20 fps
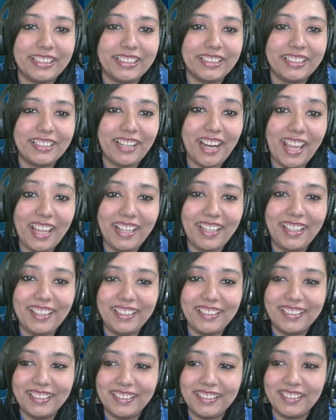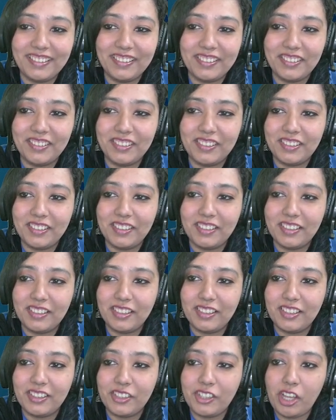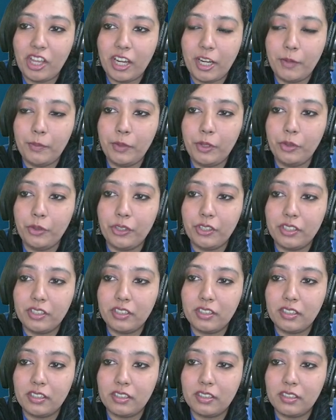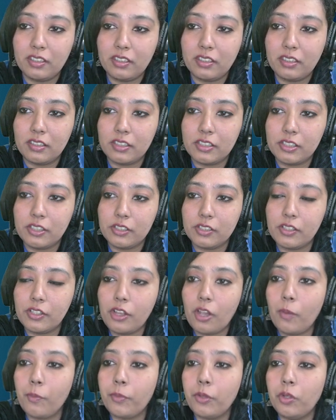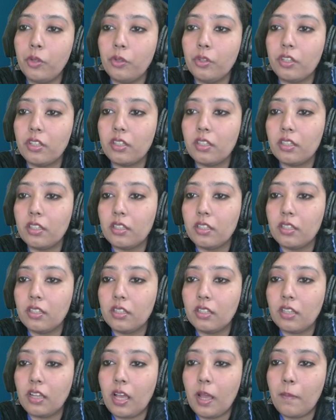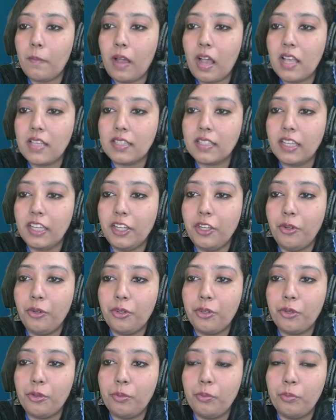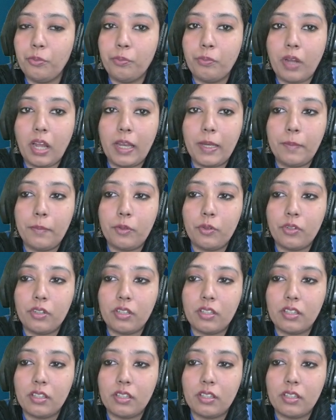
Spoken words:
Try. You are unmute. You are mute. I'm asking you to unmute.